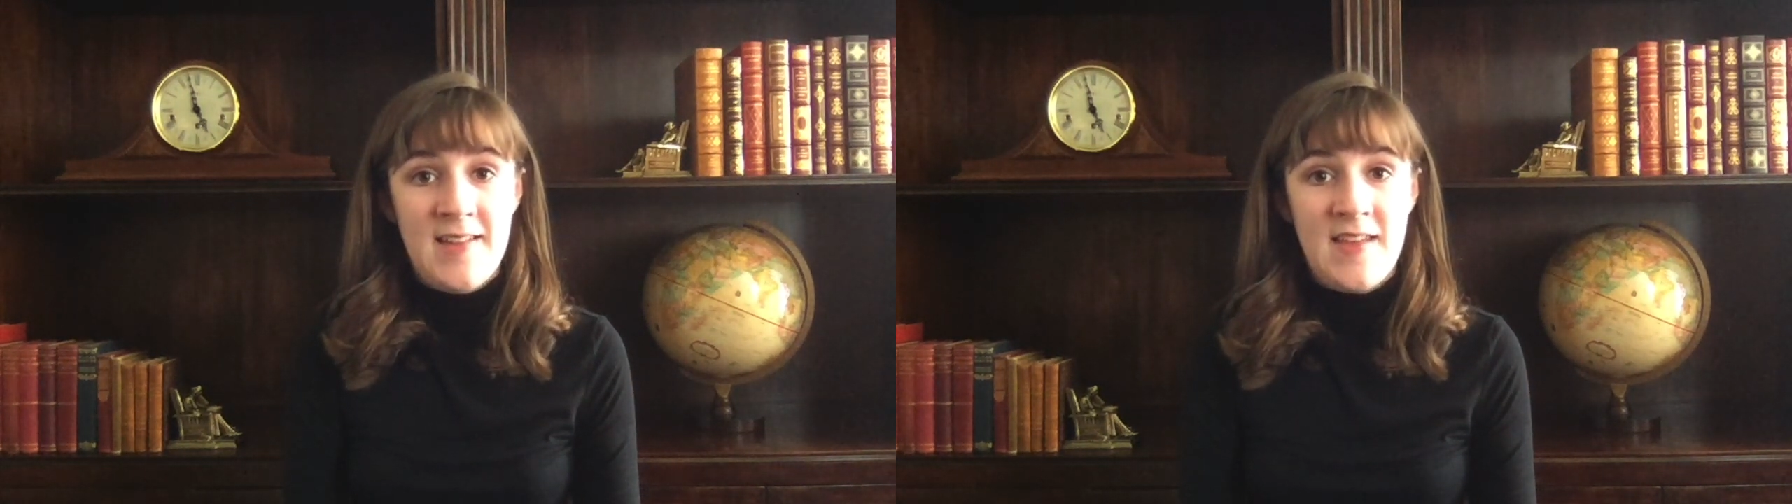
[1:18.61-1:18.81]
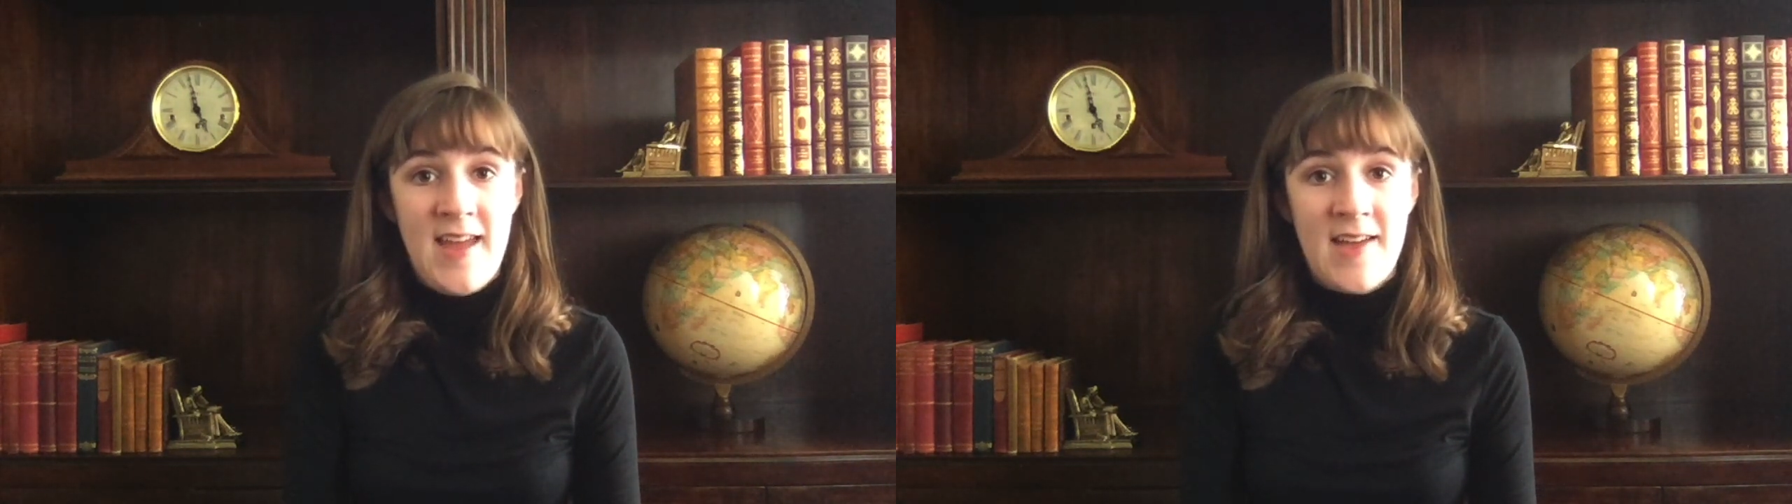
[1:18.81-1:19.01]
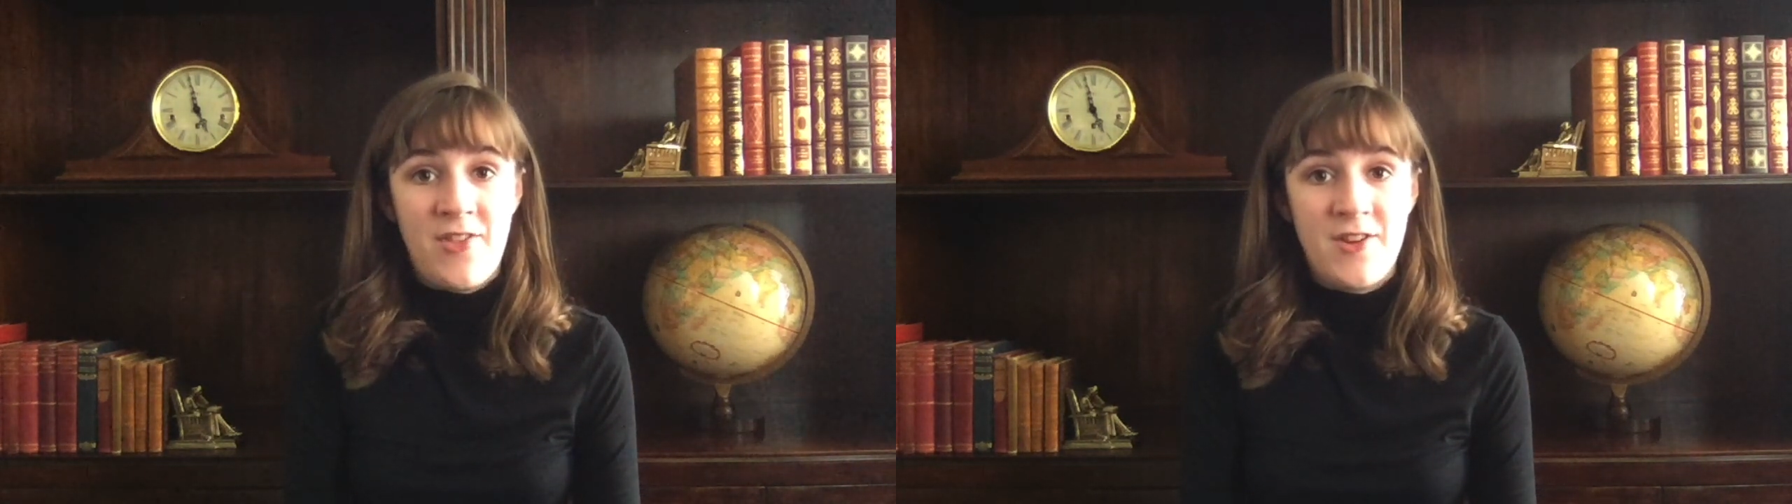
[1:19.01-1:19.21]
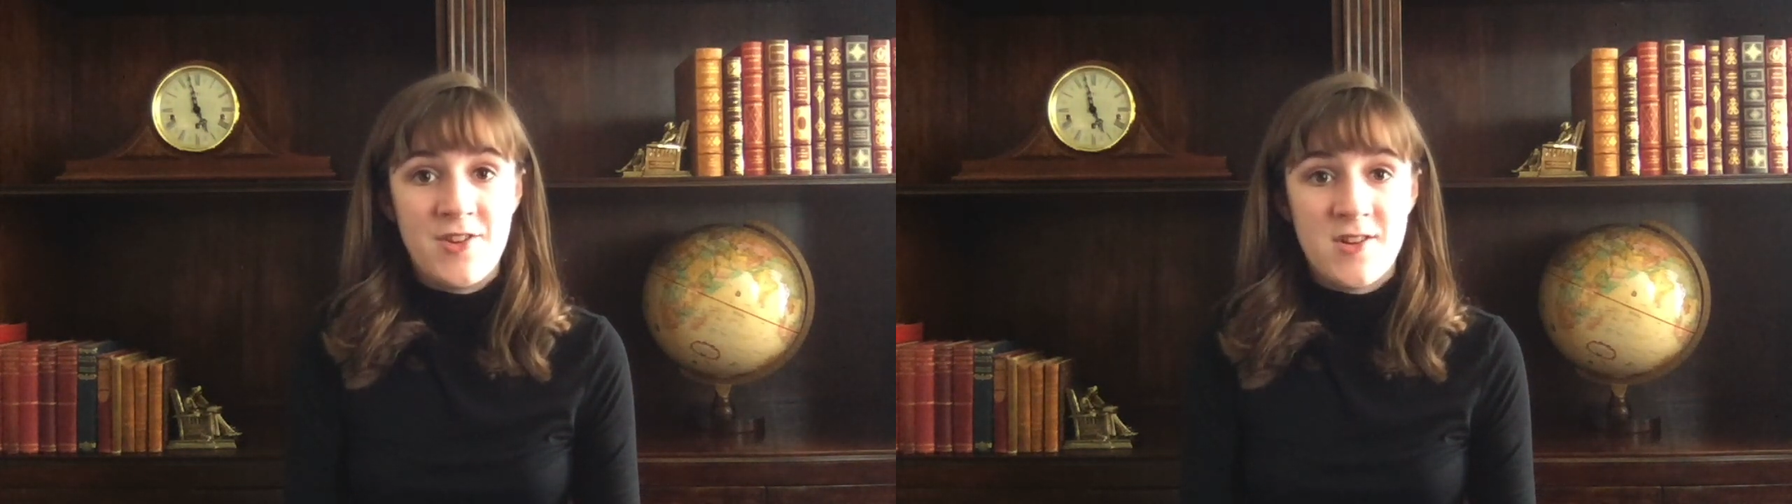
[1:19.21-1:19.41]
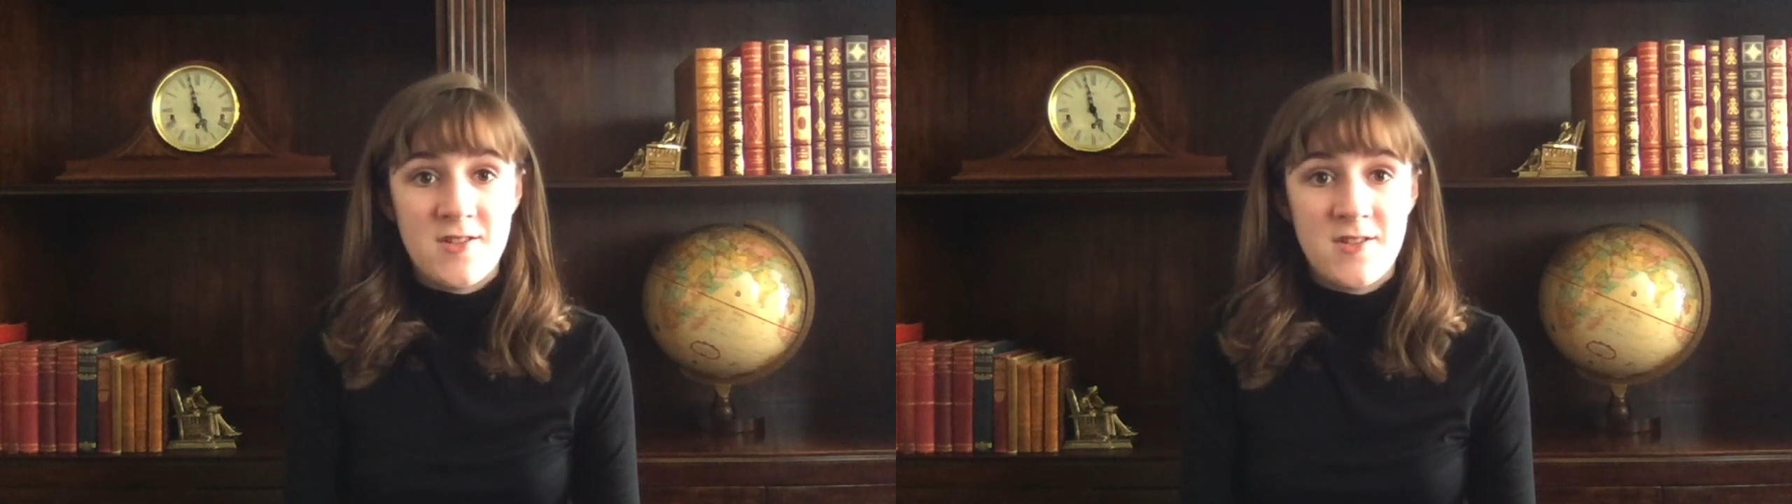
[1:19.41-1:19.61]
in the Catholic
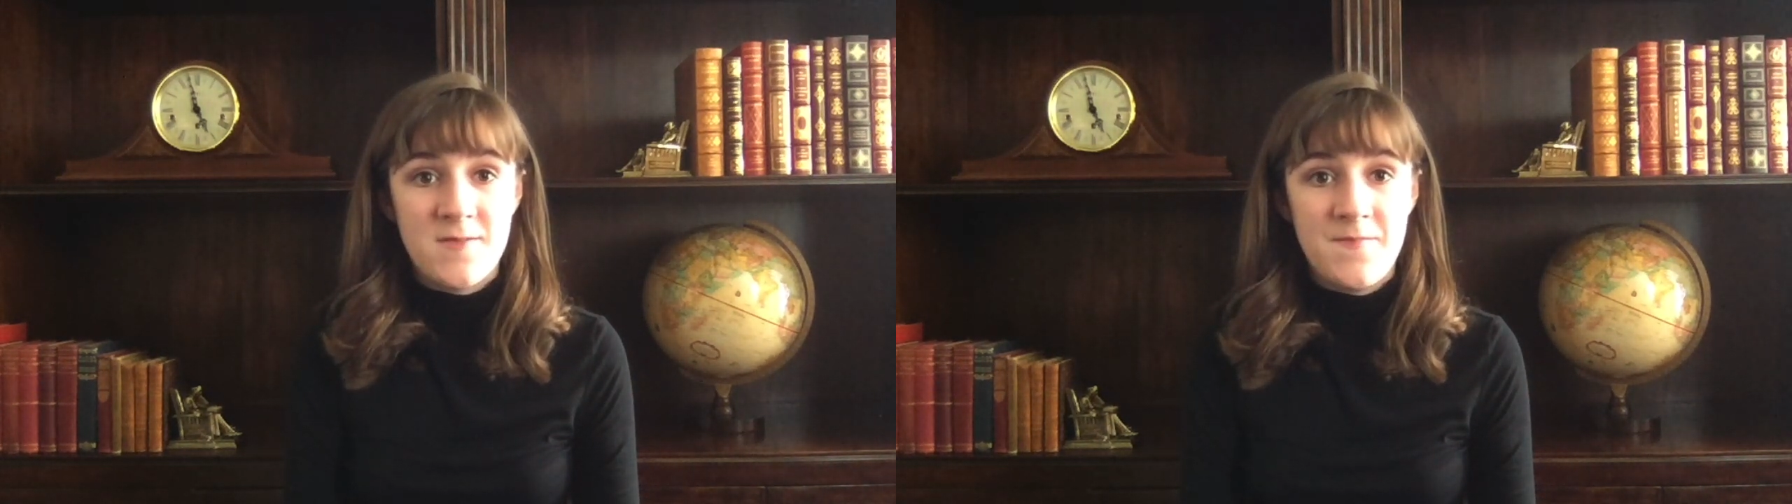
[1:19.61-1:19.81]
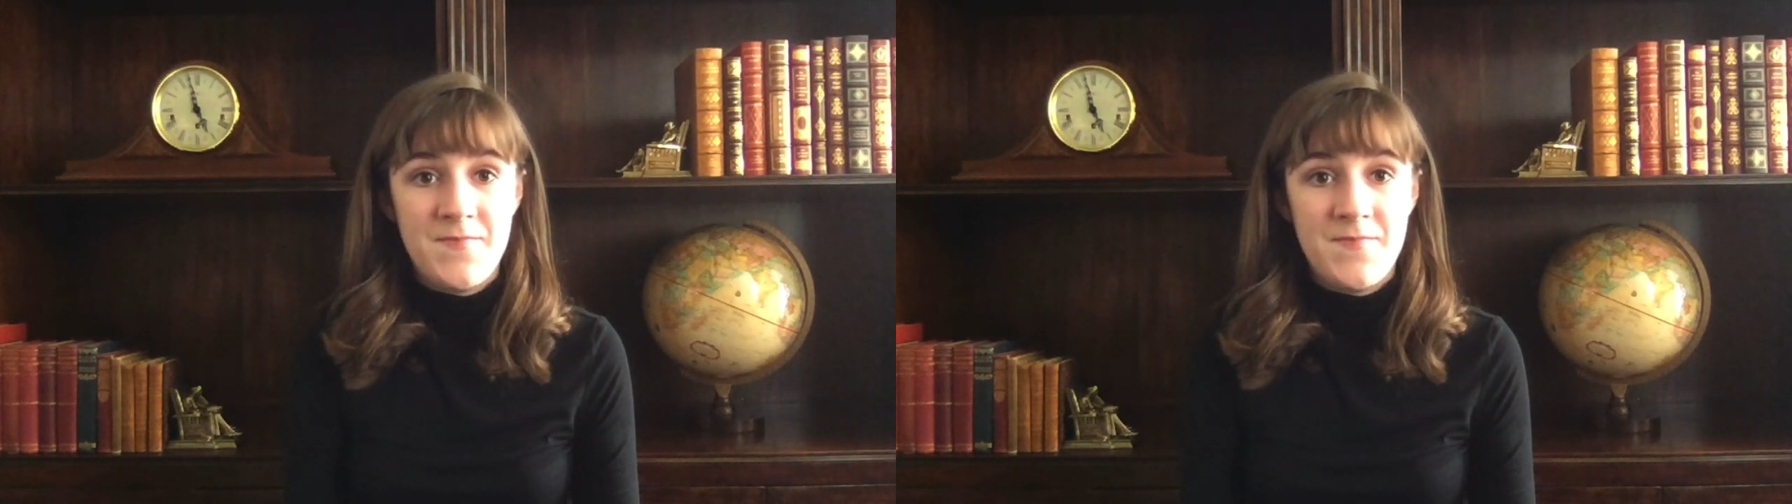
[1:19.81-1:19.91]
Church.